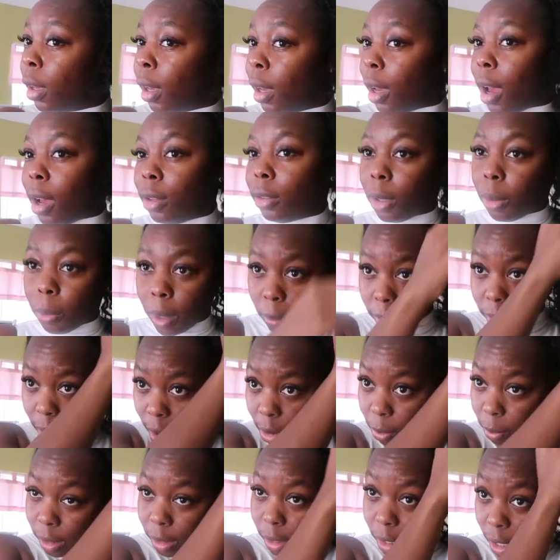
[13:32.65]
want to really
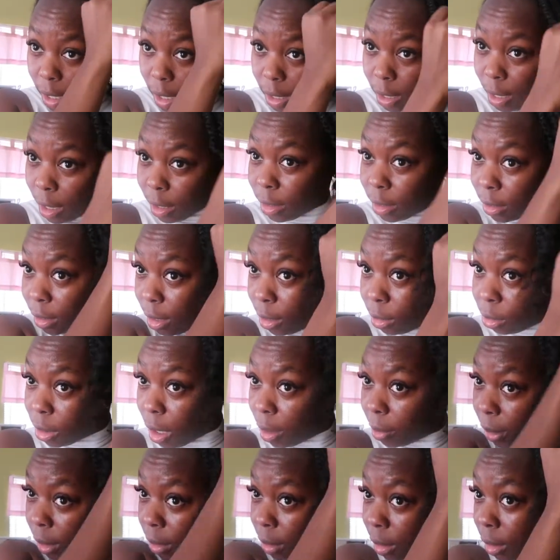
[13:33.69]
get some more
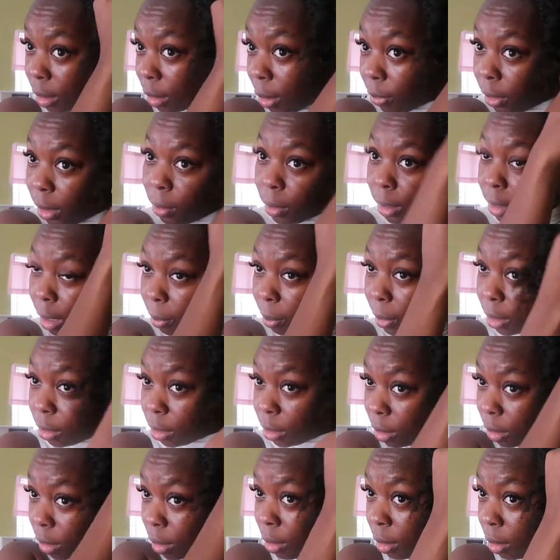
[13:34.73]
hair growth
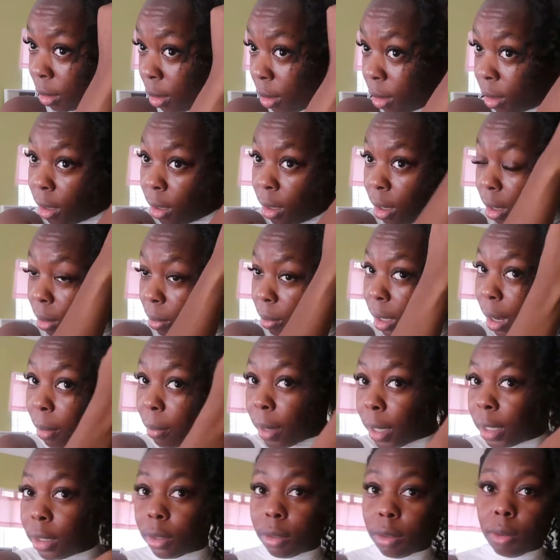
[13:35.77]
or
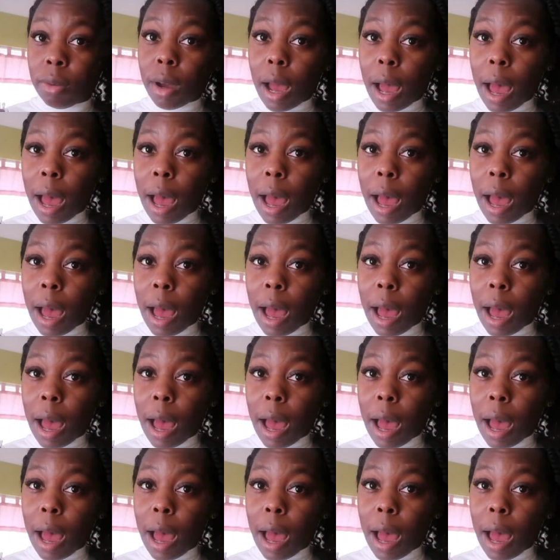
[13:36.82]
length.